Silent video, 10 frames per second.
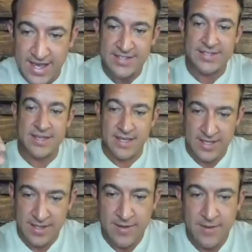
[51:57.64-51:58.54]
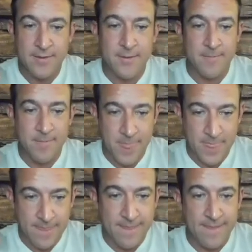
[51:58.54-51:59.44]
They're shooting right over the middle,
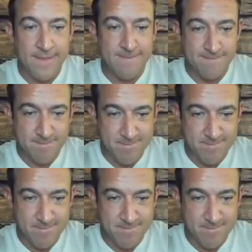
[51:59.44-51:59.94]
virtuous middle.